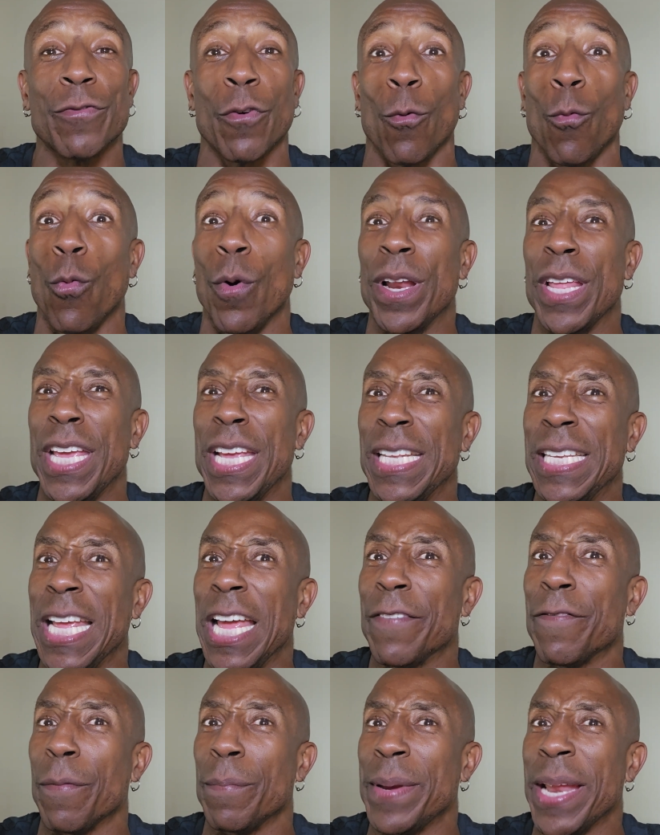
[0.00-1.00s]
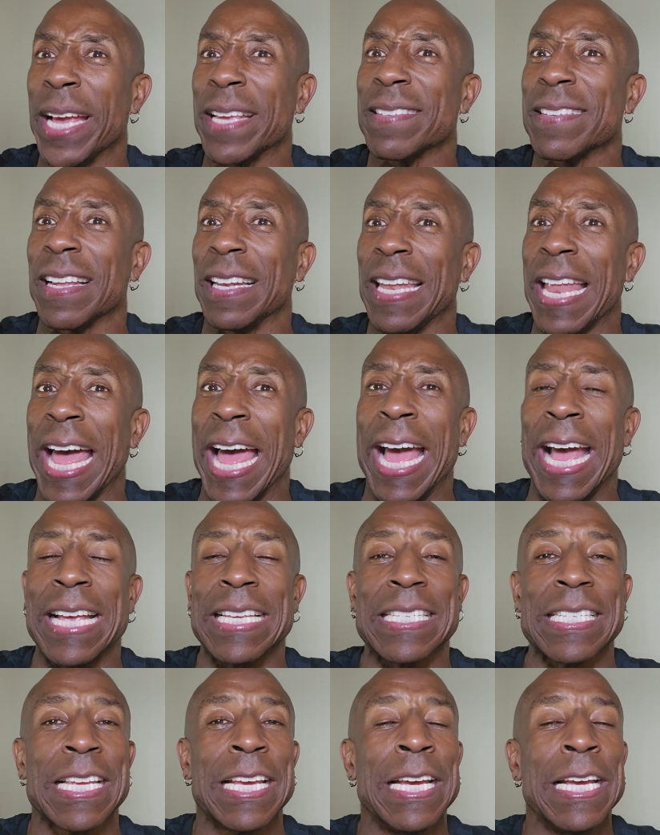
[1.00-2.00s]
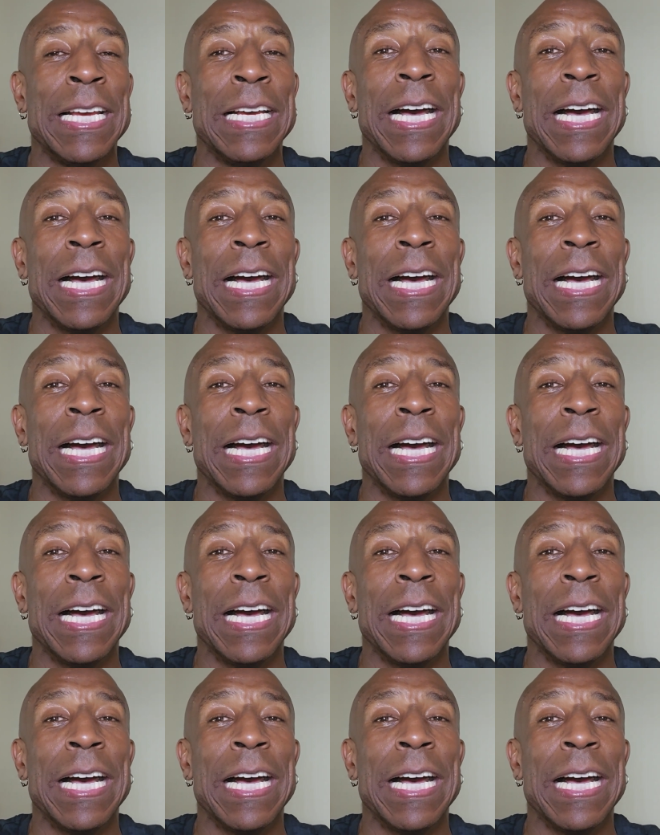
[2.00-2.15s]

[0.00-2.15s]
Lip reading: for what he did from next to last.